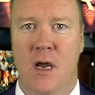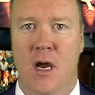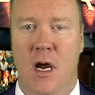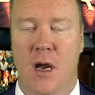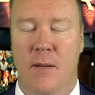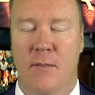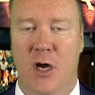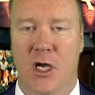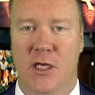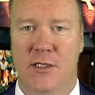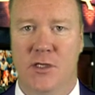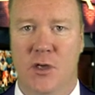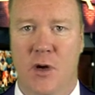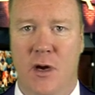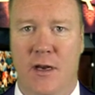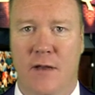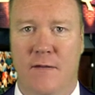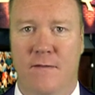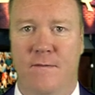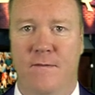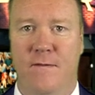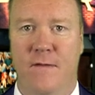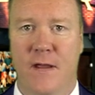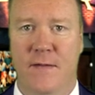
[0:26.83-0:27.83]
I'm also on a
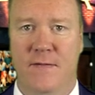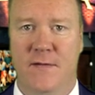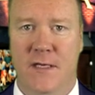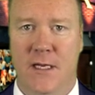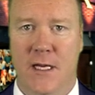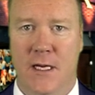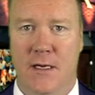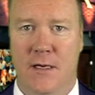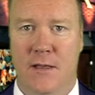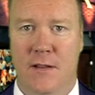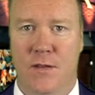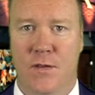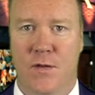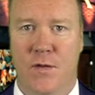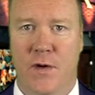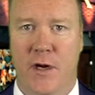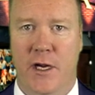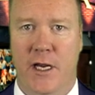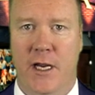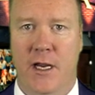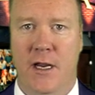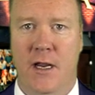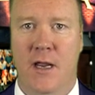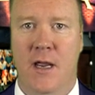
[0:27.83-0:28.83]

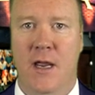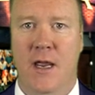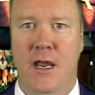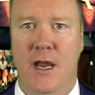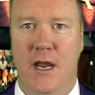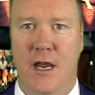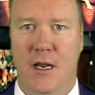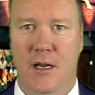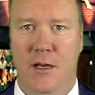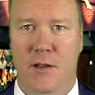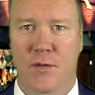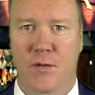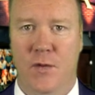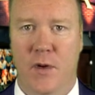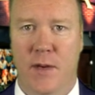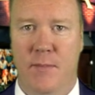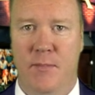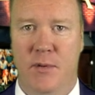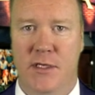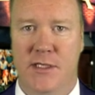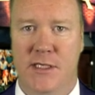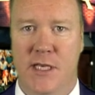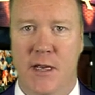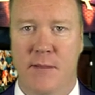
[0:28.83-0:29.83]
15-3,
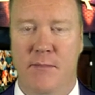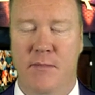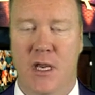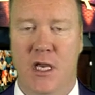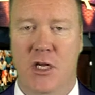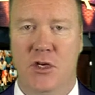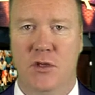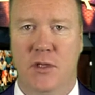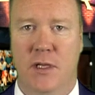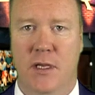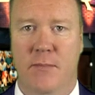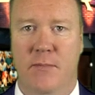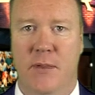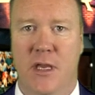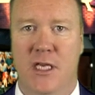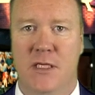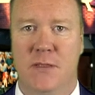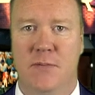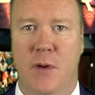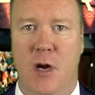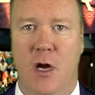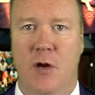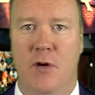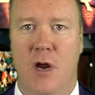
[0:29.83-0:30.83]
83% Major League
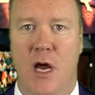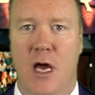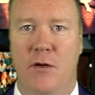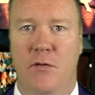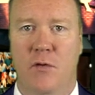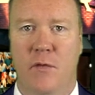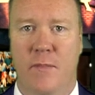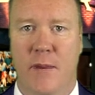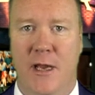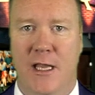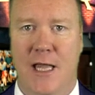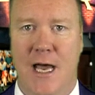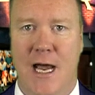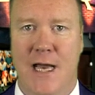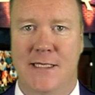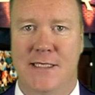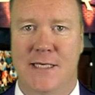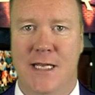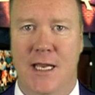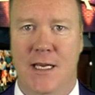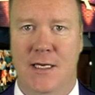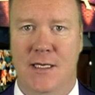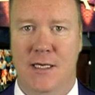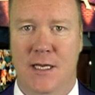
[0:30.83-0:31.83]
Baseball run with my
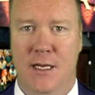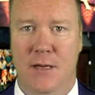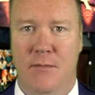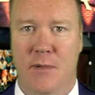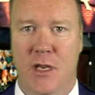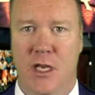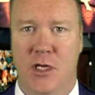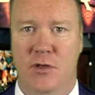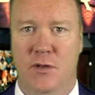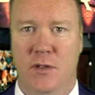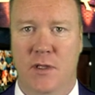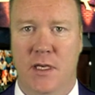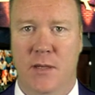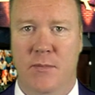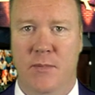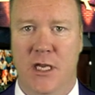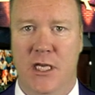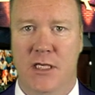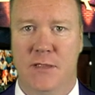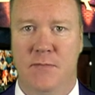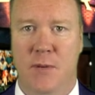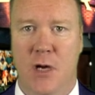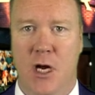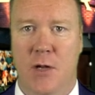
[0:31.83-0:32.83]
last 18 Major League
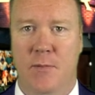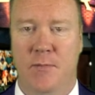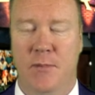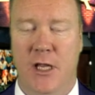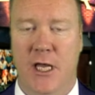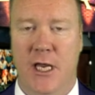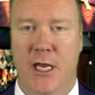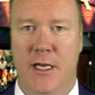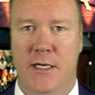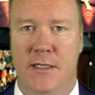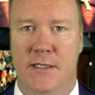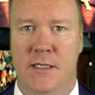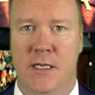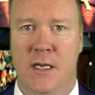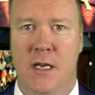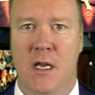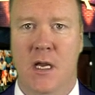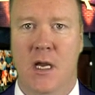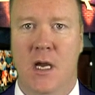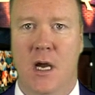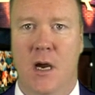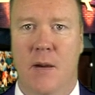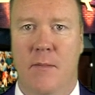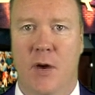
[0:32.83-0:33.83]
Baseball plays.
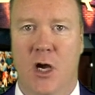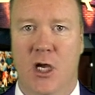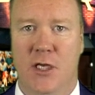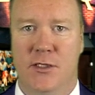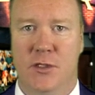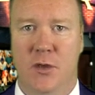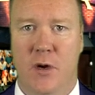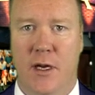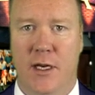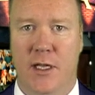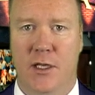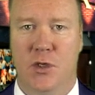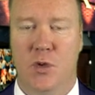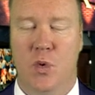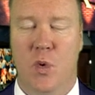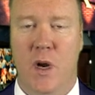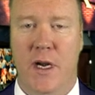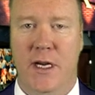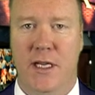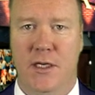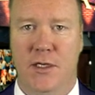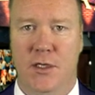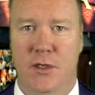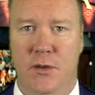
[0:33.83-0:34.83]
I'm also on a
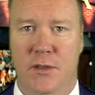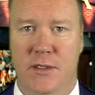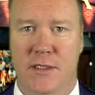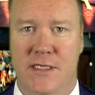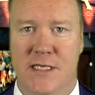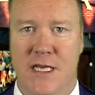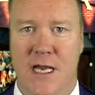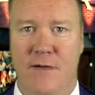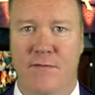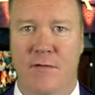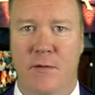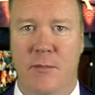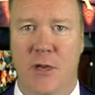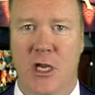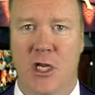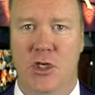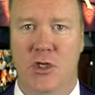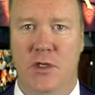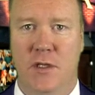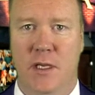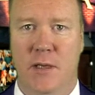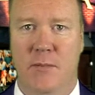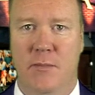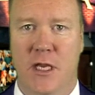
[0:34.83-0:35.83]
22-7
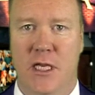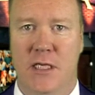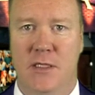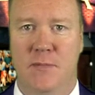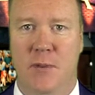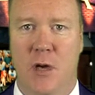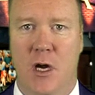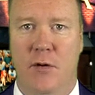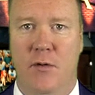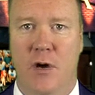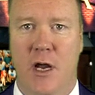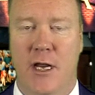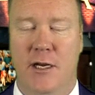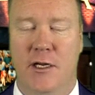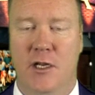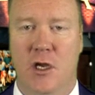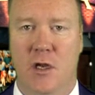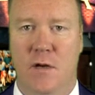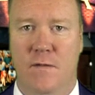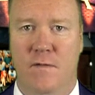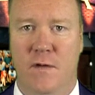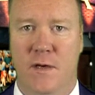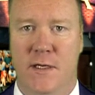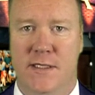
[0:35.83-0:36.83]
Major League Baseball run,
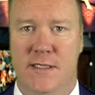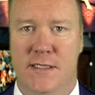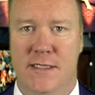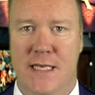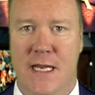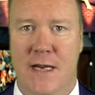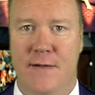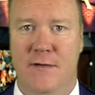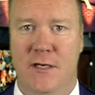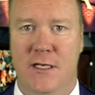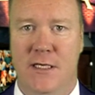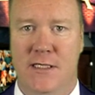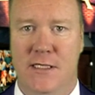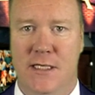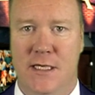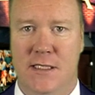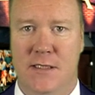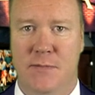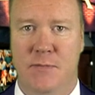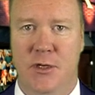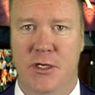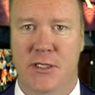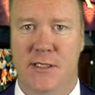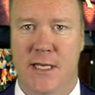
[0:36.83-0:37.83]
good for
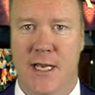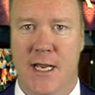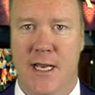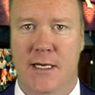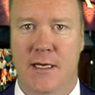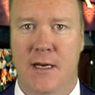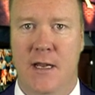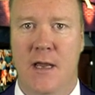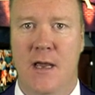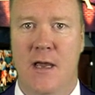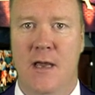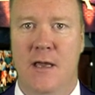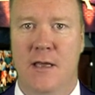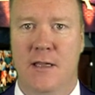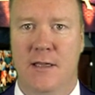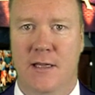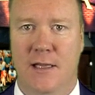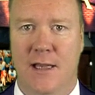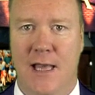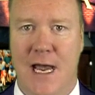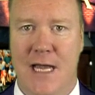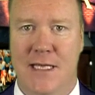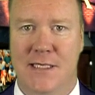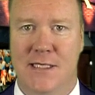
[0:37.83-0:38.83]
76% the
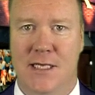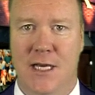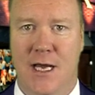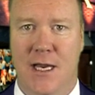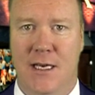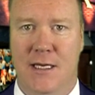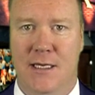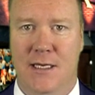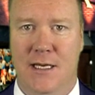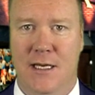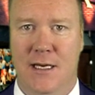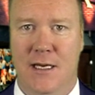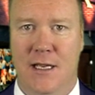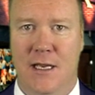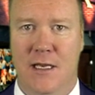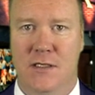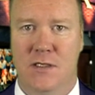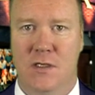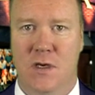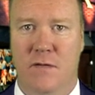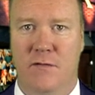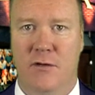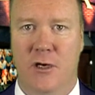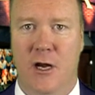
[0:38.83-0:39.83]
last 19
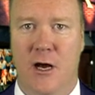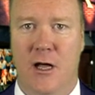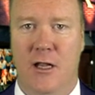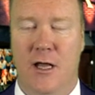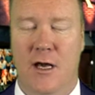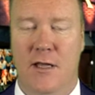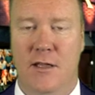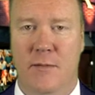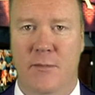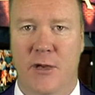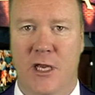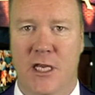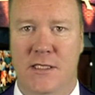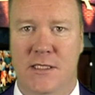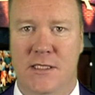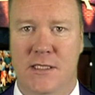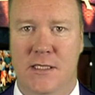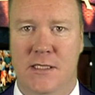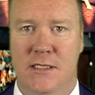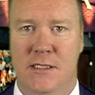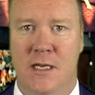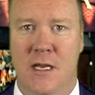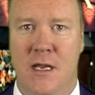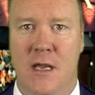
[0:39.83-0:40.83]
days overall on the
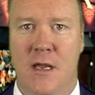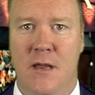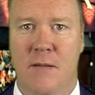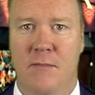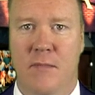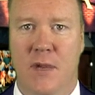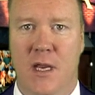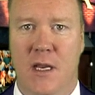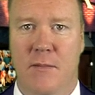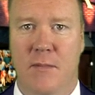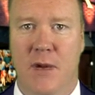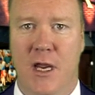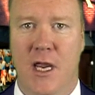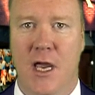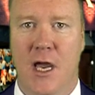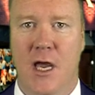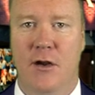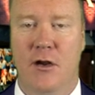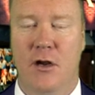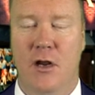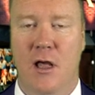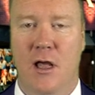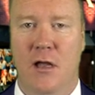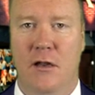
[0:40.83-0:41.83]
bases, making my
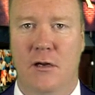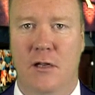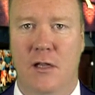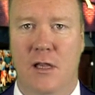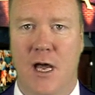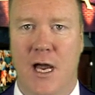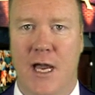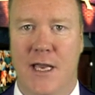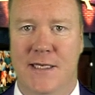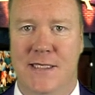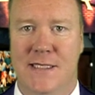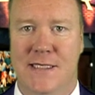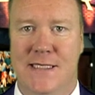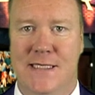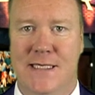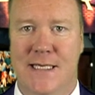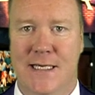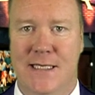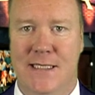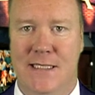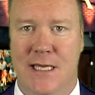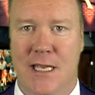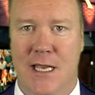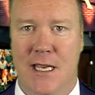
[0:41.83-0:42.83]
$100 client
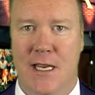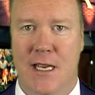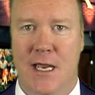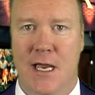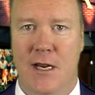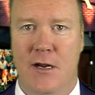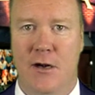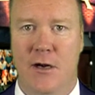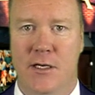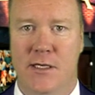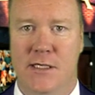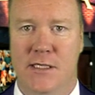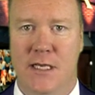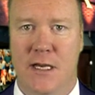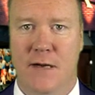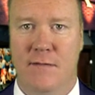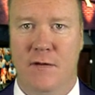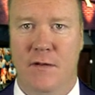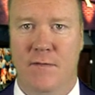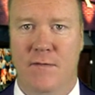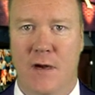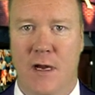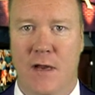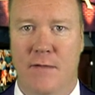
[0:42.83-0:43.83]

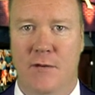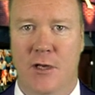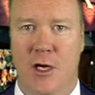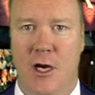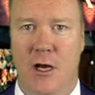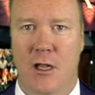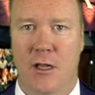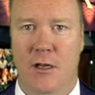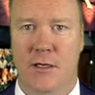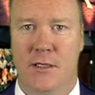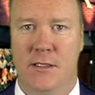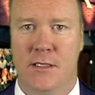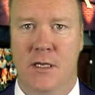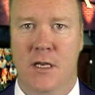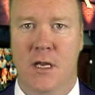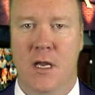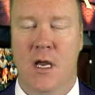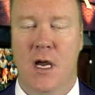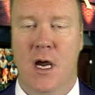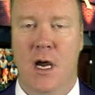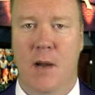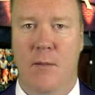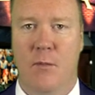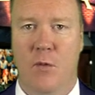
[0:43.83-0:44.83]
$6,875.
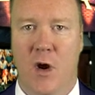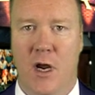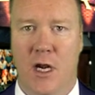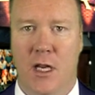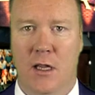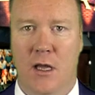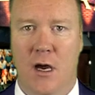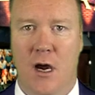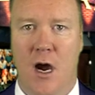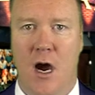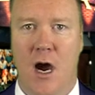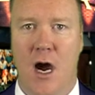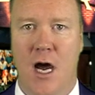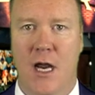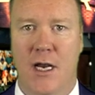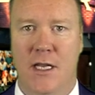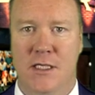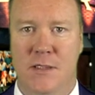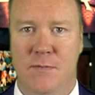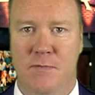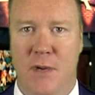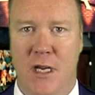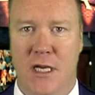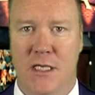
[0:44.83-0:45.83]
I'm one of the
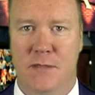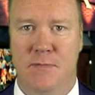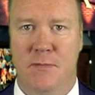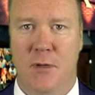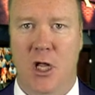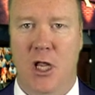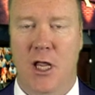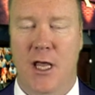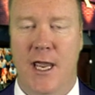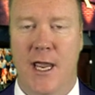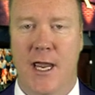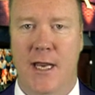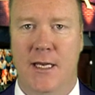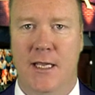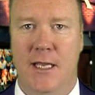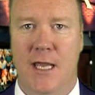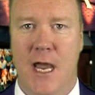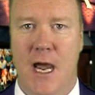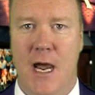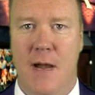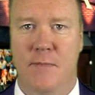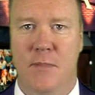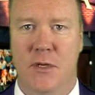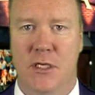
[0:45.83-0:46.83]
hottest baseball
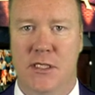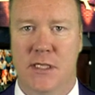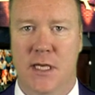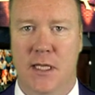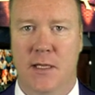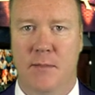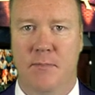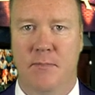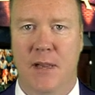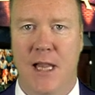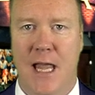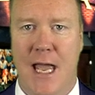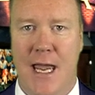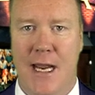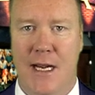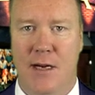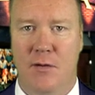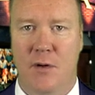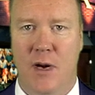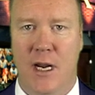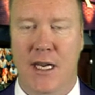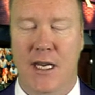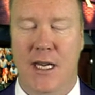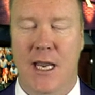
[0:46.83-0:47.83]
handicappers on the
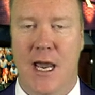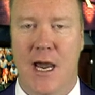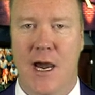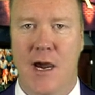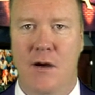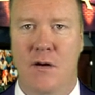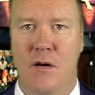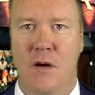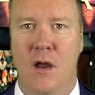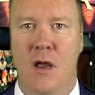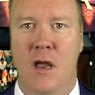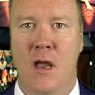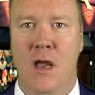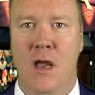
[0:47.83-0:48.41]
planet right now.